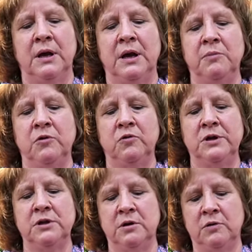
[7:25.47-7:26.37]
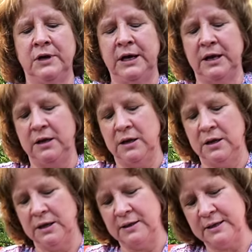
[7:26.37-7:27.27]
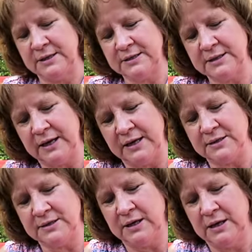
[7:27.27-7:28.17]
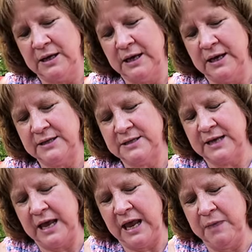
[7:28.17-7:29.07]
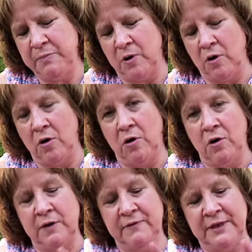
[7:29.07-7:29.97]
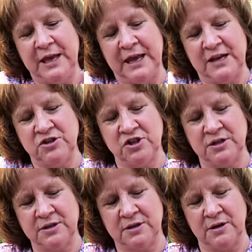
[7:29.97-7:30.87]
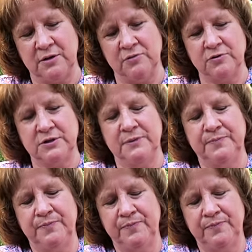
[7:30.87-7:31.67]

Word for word: I'm going to go ahead, in this case, and tape all of the edges closed.